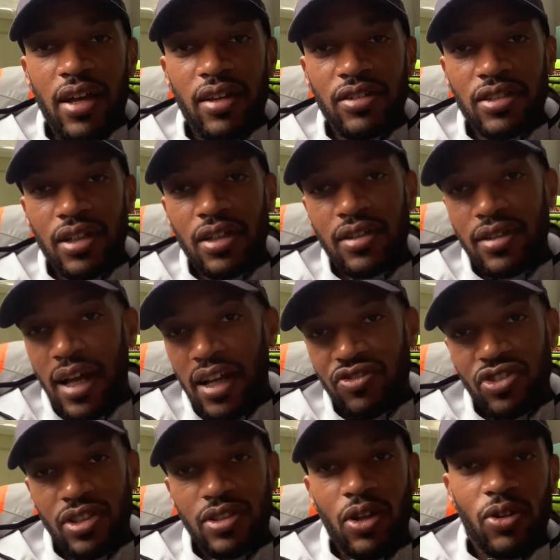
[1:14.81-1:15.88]
I
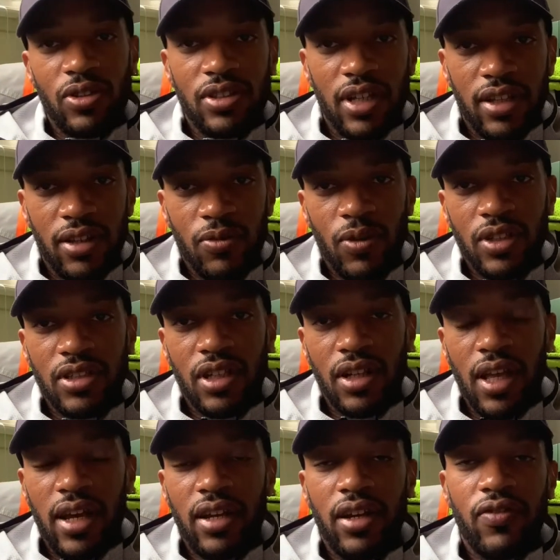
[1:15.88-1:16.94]
just noticed that there wasn't a
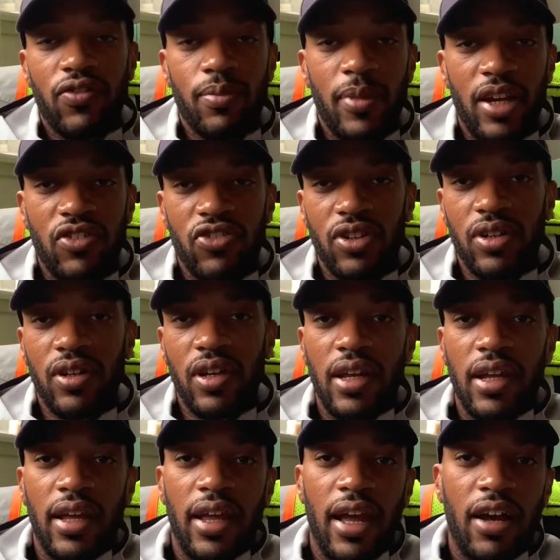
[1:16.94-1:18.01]
lot of information
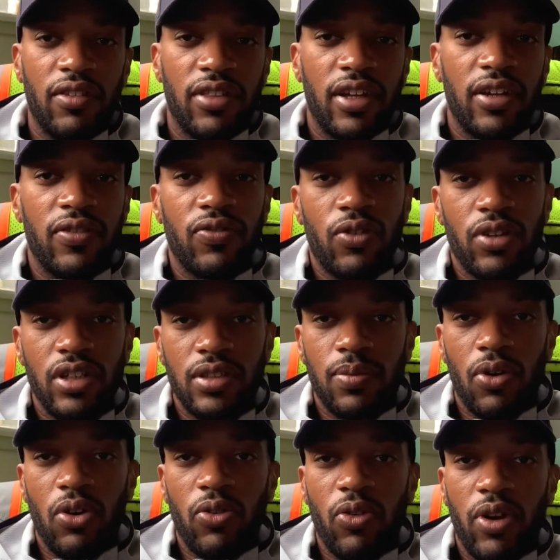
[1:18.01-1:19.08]
out there for these
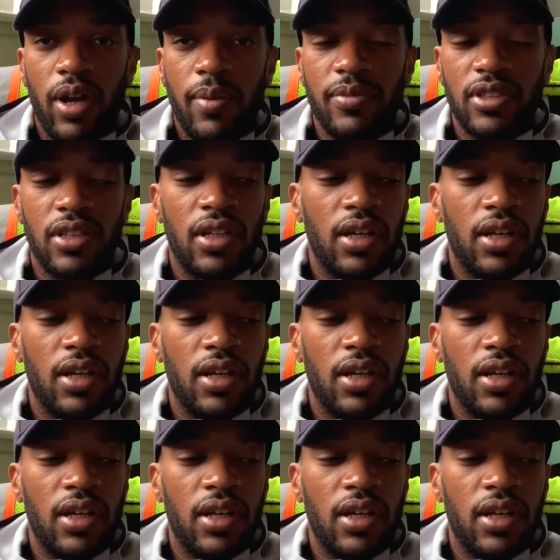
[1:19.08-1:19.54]
programs.